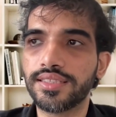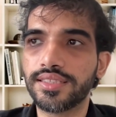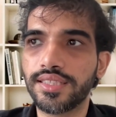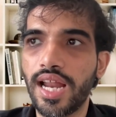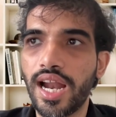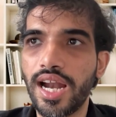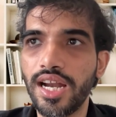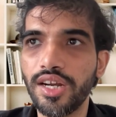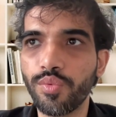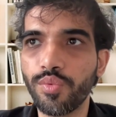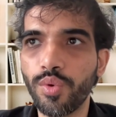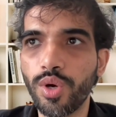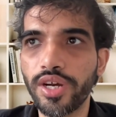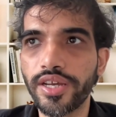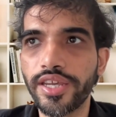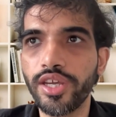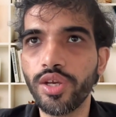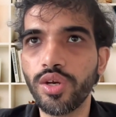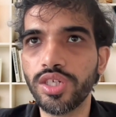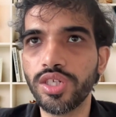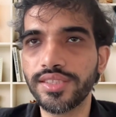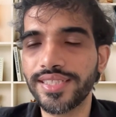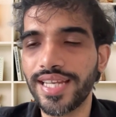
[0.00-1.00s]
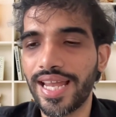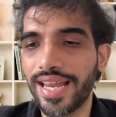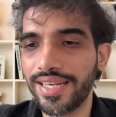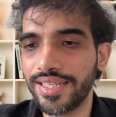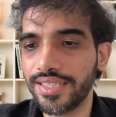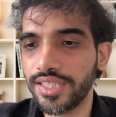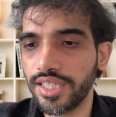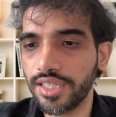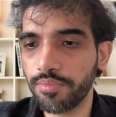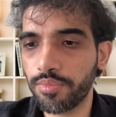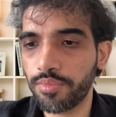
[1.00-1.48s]
Start working on
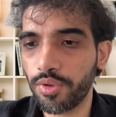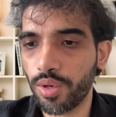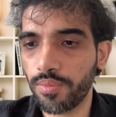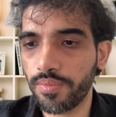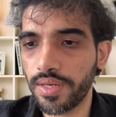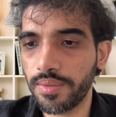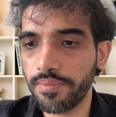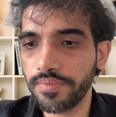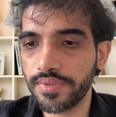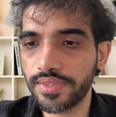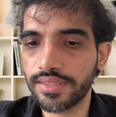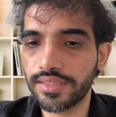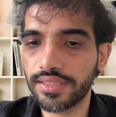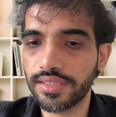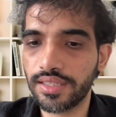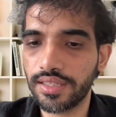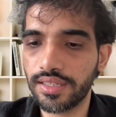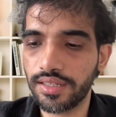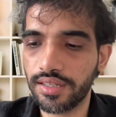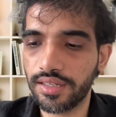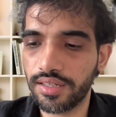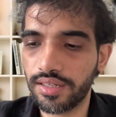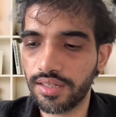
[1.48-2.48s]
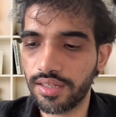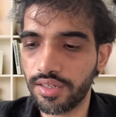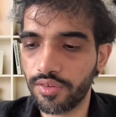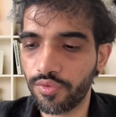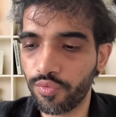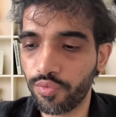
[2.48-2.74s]
challenging problems uh,